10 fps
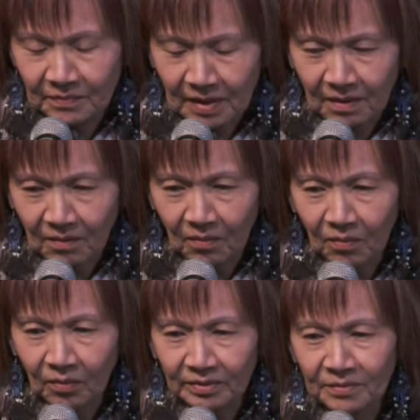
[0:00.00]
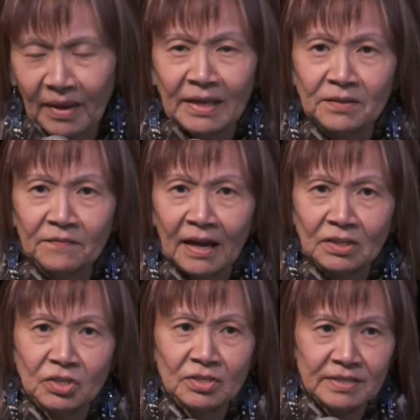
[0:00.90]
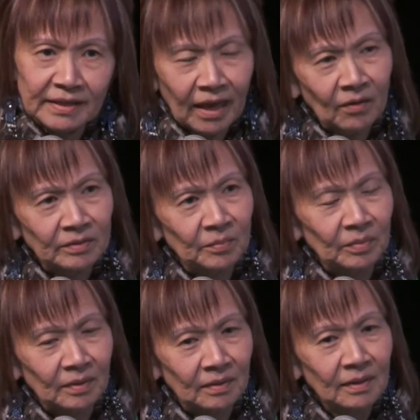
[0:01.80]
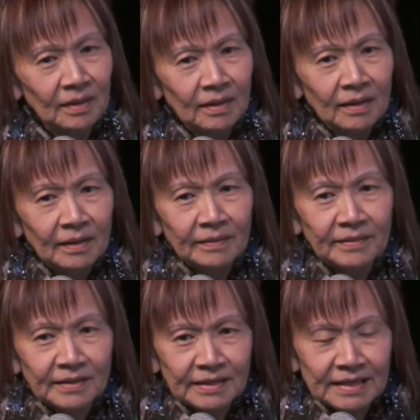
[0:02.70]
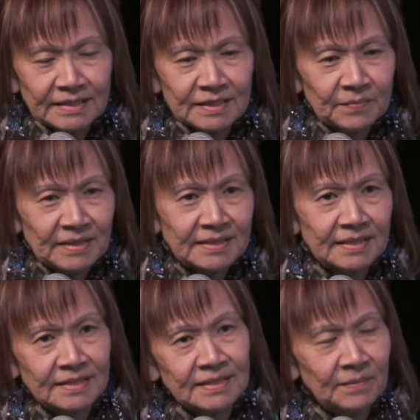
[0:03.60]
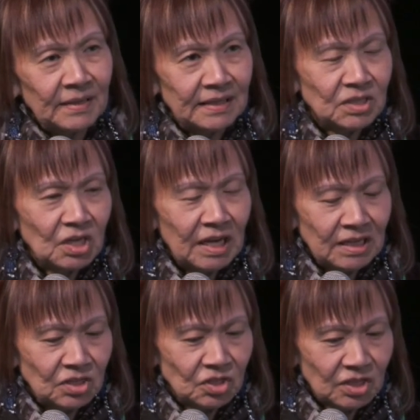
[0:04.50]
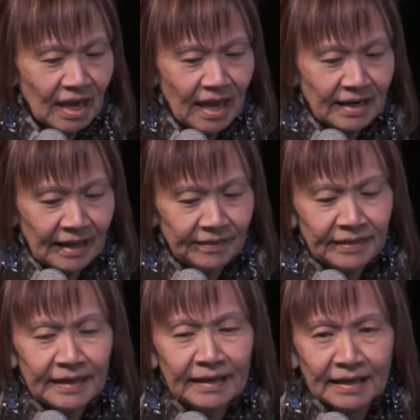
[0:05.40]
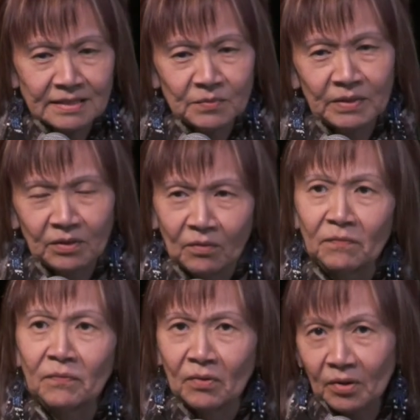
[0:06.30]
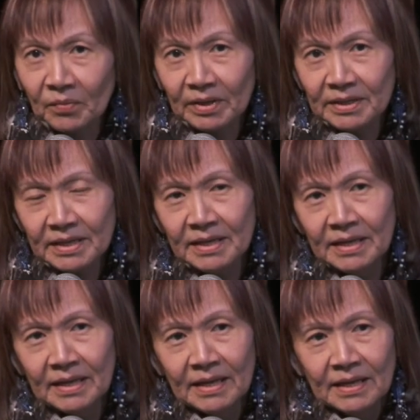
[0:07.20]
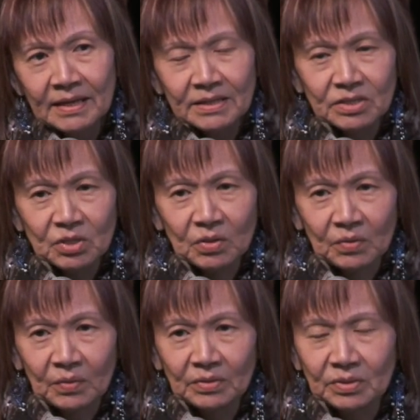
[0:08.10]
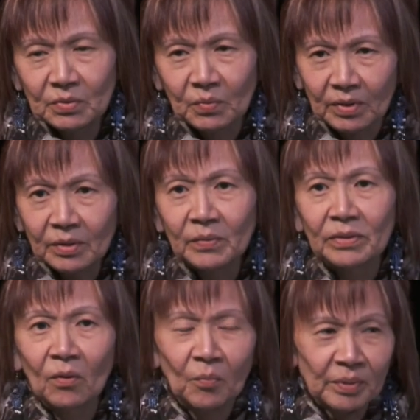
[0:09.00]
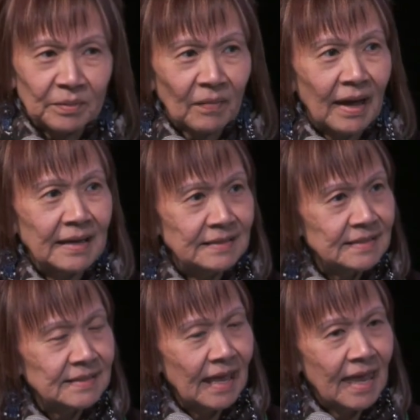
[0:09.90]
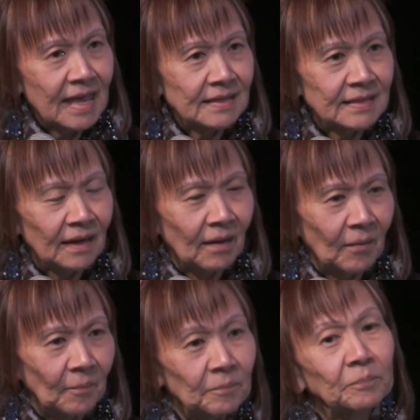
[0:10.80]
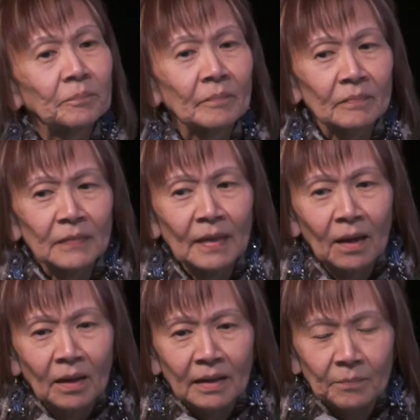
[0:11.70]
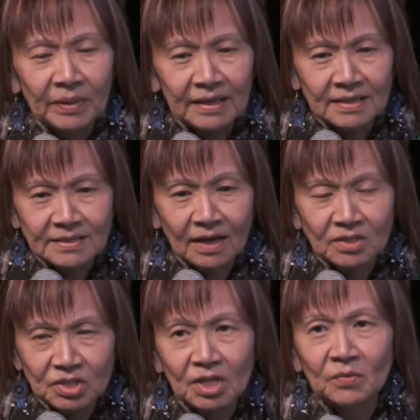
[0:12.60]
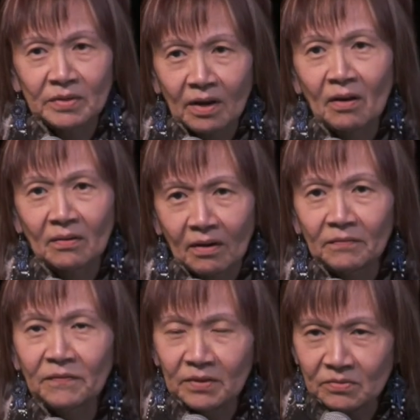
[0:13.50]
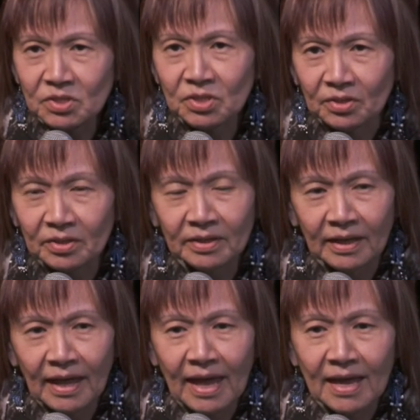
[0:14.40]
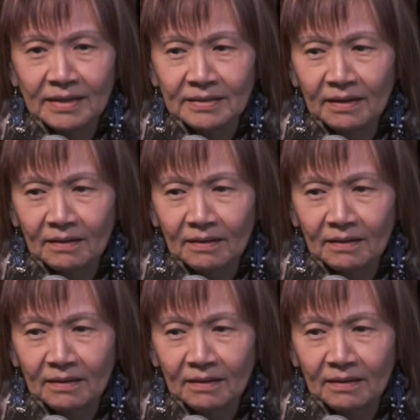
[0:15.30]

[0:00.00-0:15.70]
hold the manufacturers accountable, there needs to be systemic change. And I think as we go forward to work with open minds, and because our children are our future. And